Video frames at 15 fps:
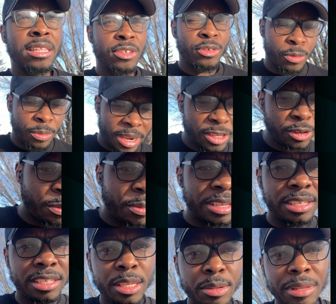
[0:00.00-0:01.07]
least from my
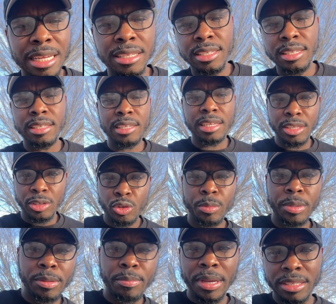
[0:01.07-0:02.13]
experience, it seems like this is a little
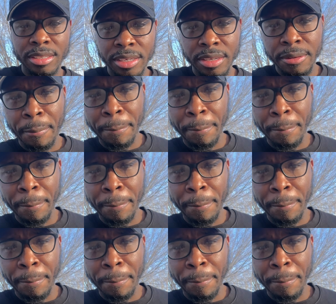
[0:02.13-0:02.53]
bit better.